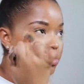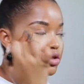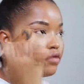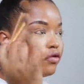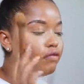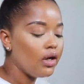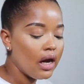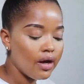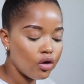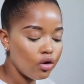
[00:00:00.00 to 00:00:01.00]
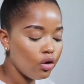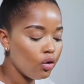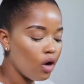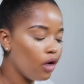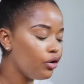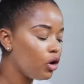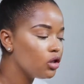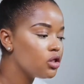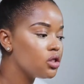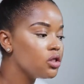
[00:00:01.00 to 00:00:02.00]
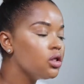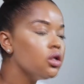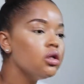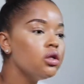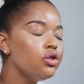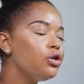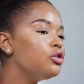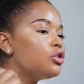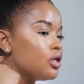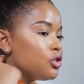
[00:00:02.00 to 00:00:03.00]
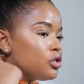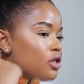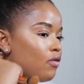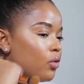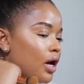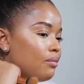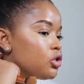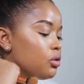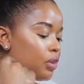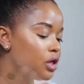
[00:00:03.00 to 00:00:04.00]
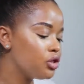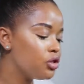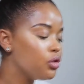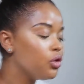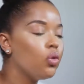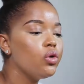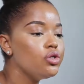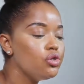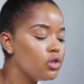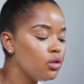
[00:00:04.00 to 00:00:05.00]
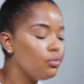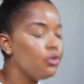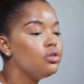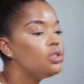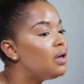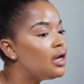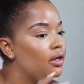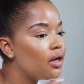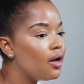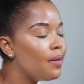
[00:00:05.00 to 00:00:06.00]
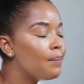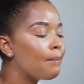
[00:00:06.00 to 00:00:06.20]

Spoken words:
So if you feel like you don't trust yourself when it comes to brushes, you could always use a beauty blender.